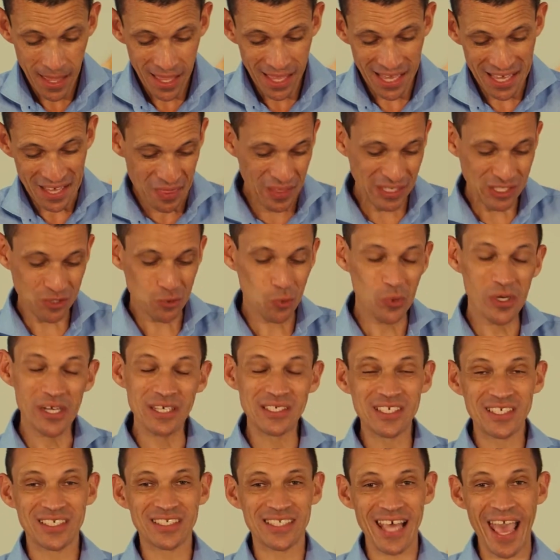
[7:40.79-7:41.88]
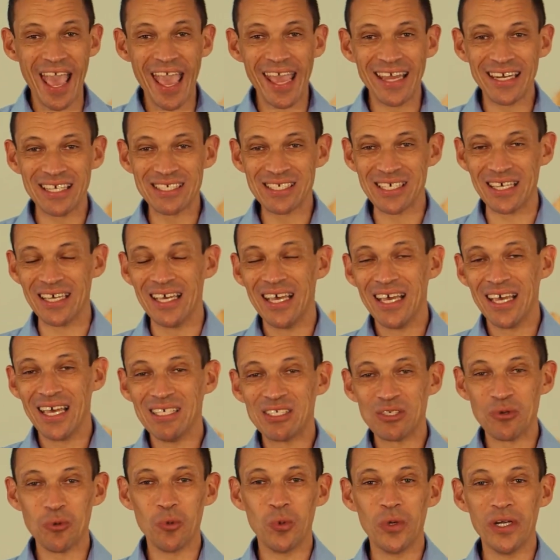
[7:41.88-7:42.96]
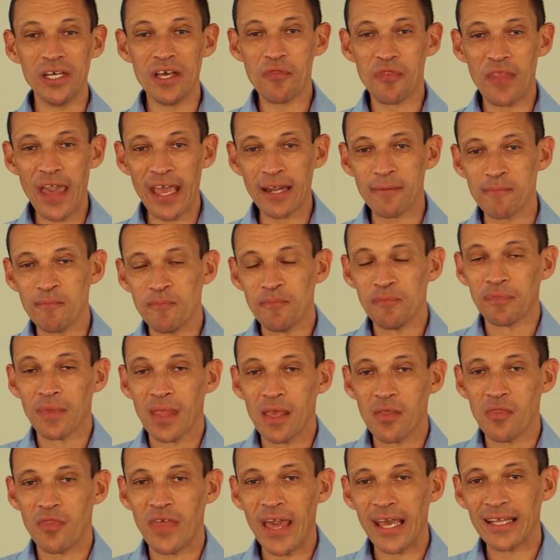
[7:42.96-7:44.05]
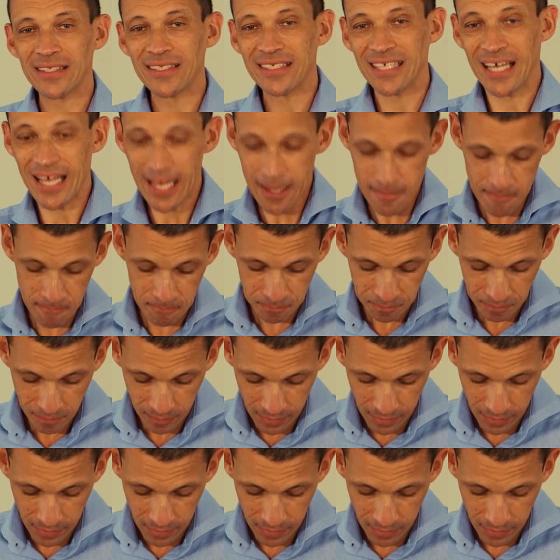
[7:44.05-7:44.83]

This word stand is a word that